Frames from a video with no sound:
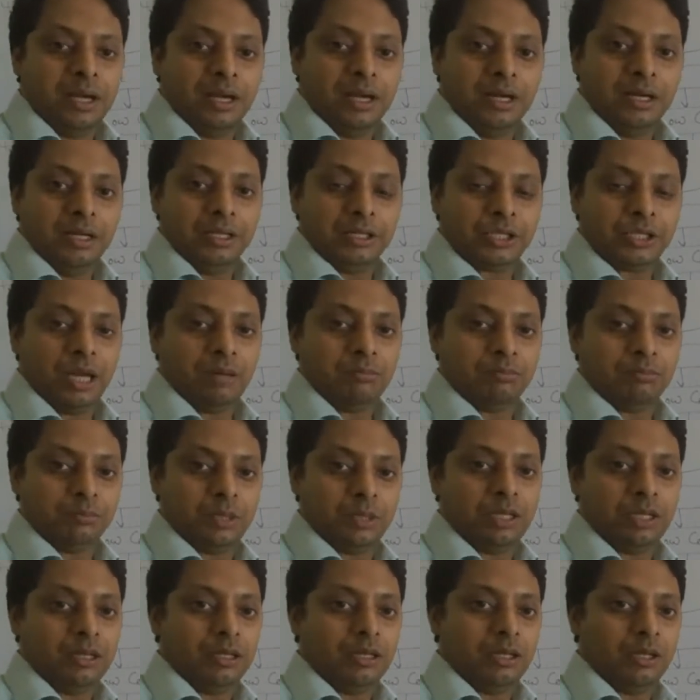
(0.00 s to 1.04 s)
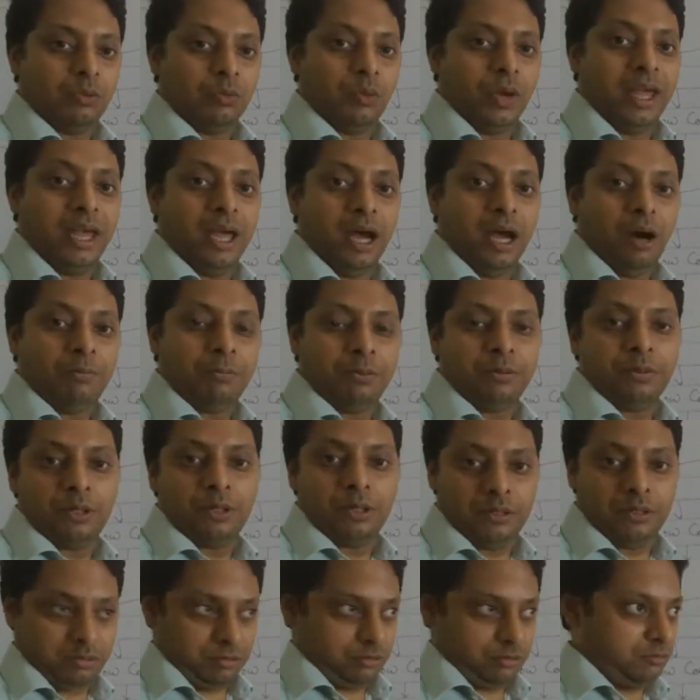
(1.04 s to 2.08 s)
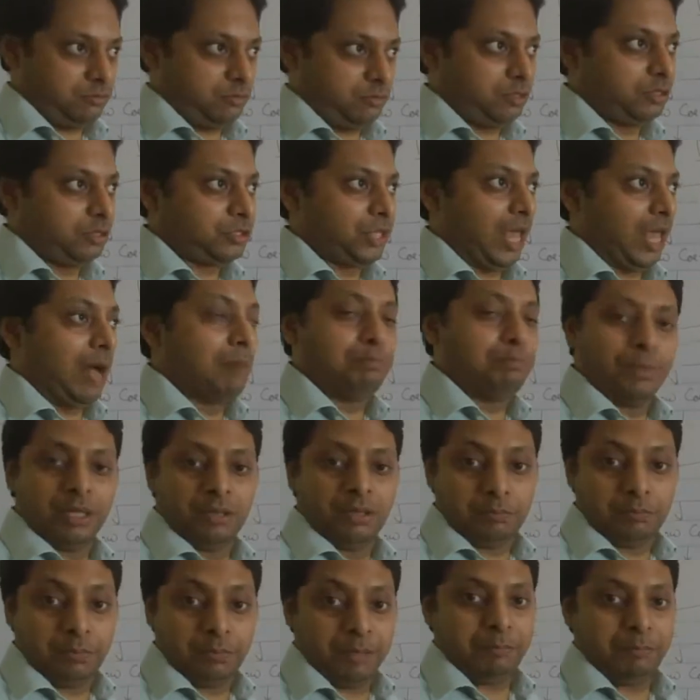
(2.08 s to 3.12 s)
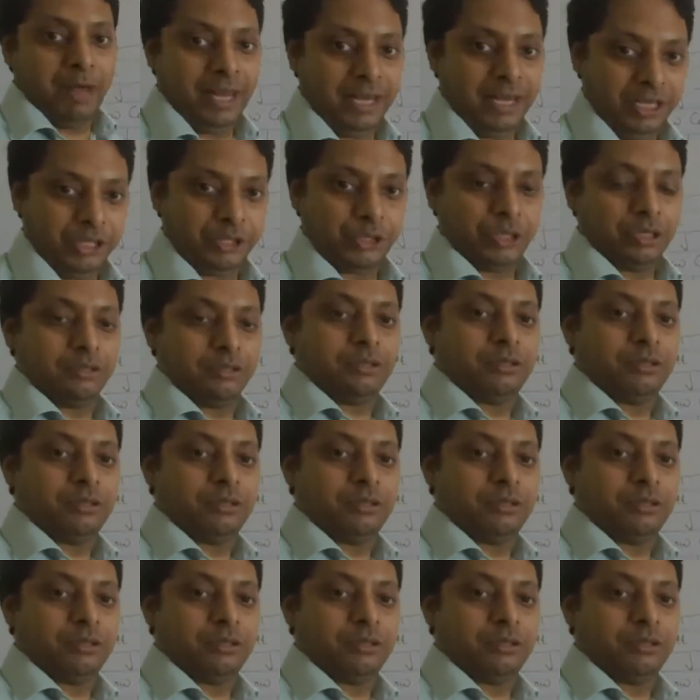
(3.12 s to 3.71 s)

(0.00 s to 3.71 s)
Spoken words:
some way of sample preparation.